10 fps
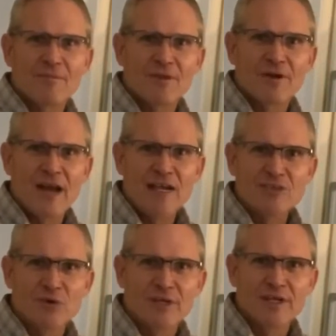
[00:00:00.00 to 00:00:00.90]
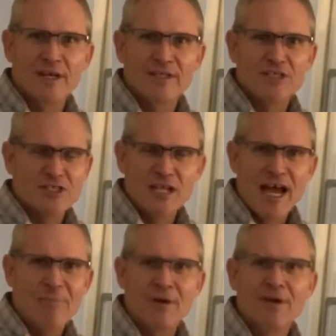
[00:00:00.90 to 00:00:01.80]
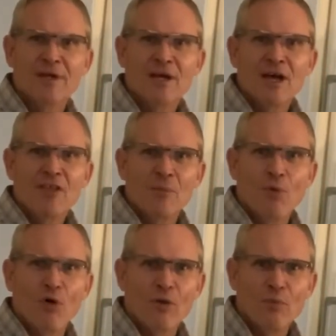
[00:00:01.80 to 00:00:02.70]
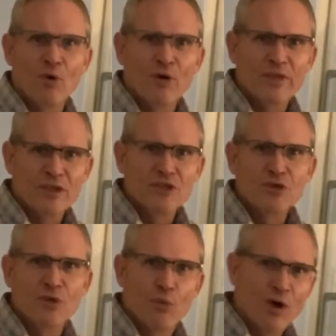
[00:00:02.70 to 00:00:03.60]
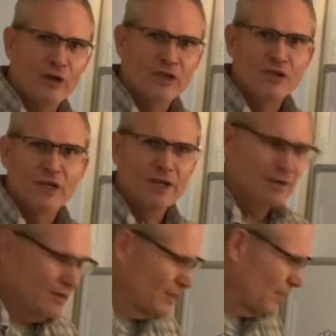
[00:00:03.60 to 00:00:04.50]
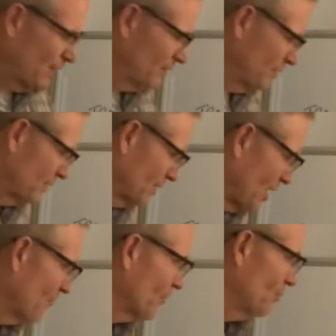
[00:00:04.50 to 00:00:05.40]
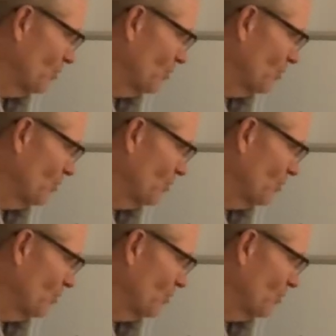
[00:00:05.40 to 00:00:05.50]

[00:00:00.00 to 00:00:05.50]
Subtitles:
naturally just happen. The more and more that you do the welding, you get comfortable